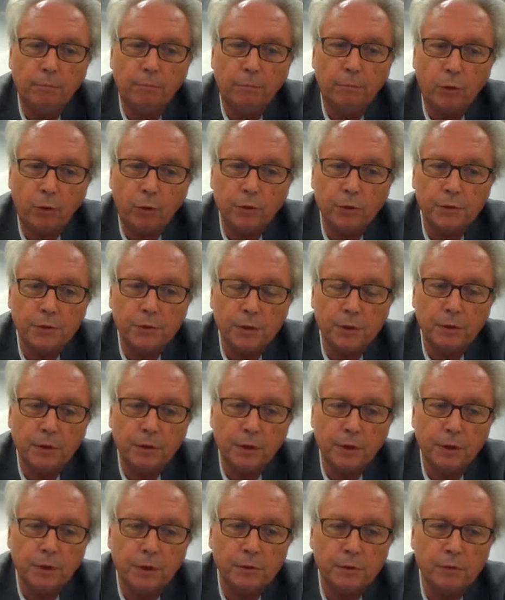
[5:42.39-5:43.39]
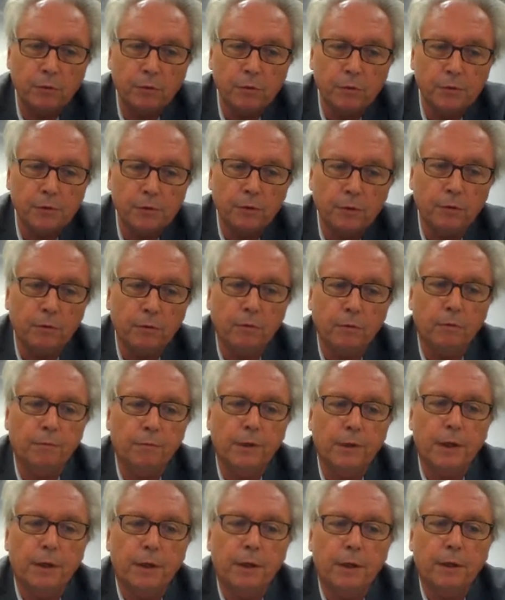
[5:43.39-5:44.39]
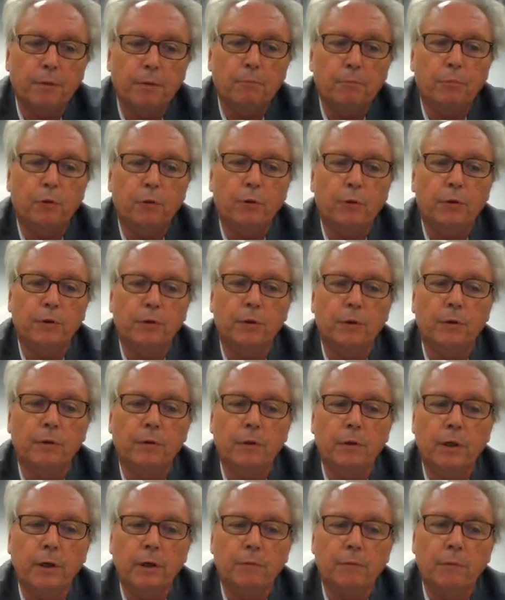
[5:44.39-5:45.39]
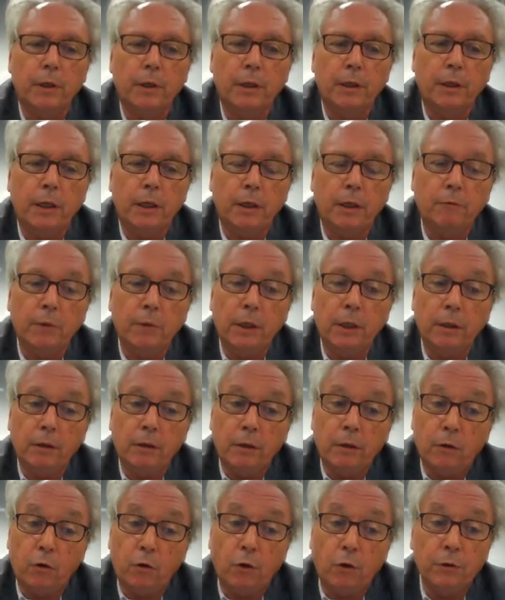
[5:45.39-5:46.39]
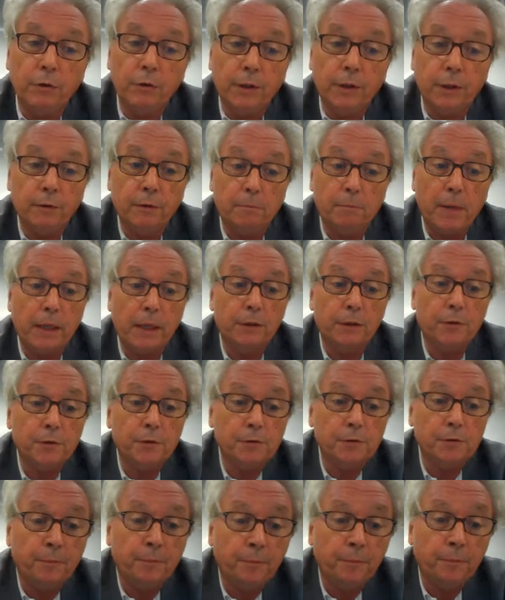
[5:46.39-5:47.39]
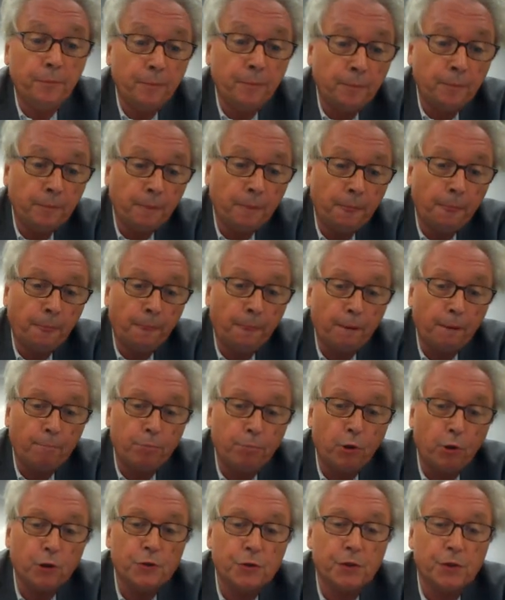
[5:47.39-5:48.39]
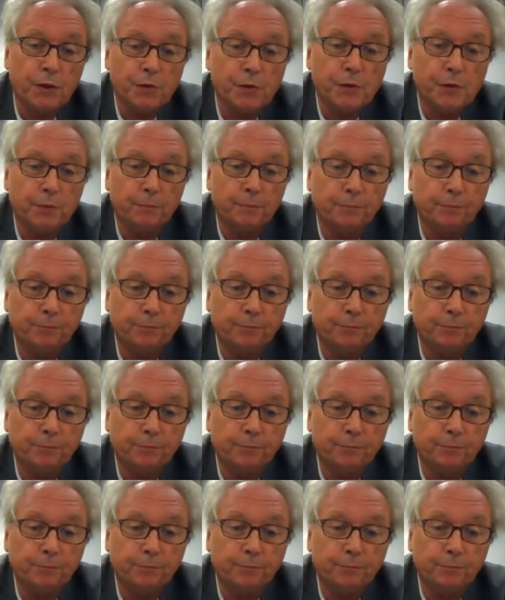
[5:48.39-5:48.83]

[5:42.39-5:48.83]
policy that is also very important and where content matters. Process.